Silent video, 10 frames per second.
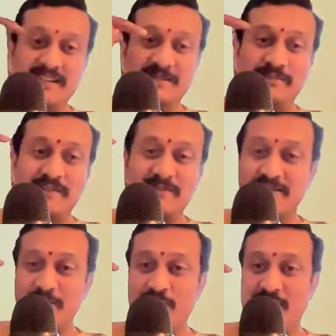In the
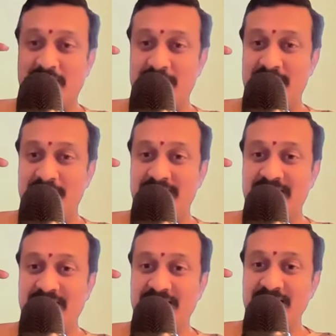previous Anuvaka we have
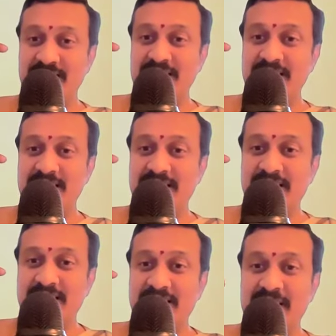seen.
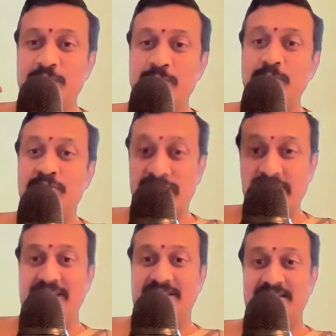He who
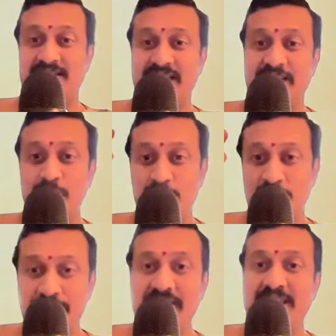stays, he who
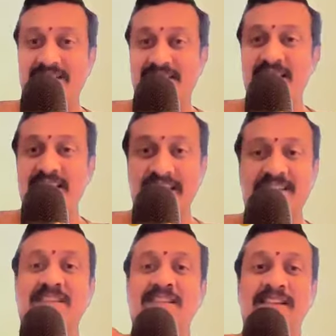remains
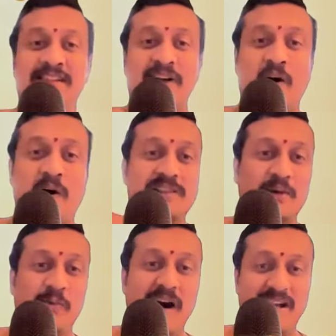in all
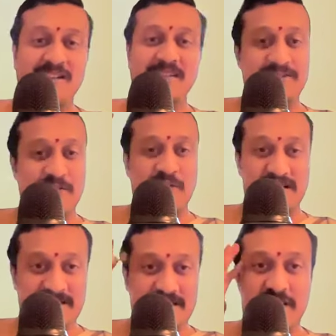the Vak is
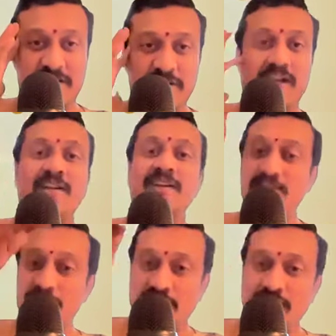called as Girisha.
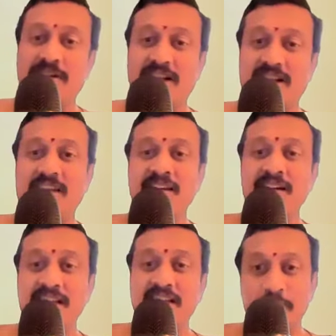So
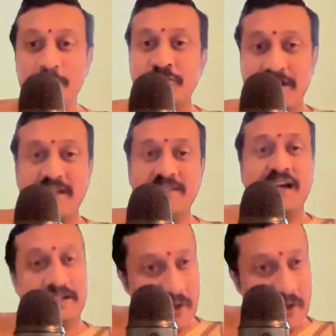similarly, he who stays